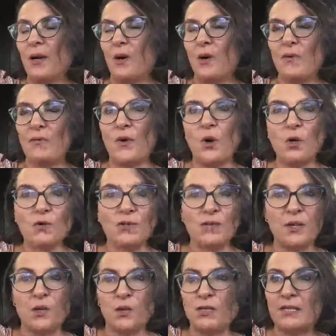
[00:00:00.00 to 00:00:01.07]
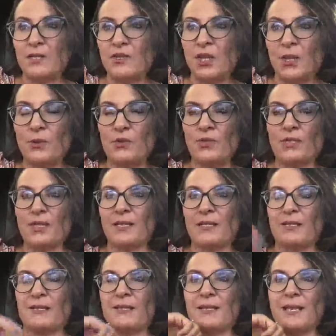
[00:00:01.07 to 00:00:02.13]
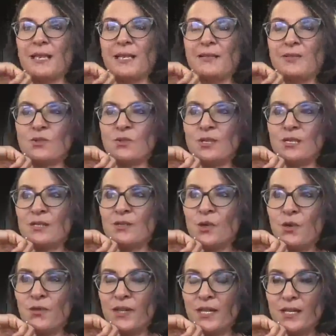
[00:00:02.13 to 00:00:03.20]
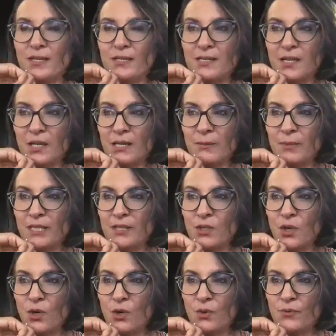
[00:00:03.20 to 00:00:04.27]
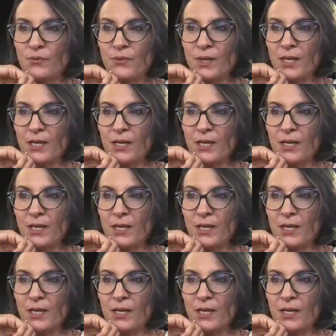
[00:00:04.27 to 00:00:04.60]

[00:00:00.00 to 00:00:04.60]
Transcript: of the oxytocin and sex, or it's not the excitement of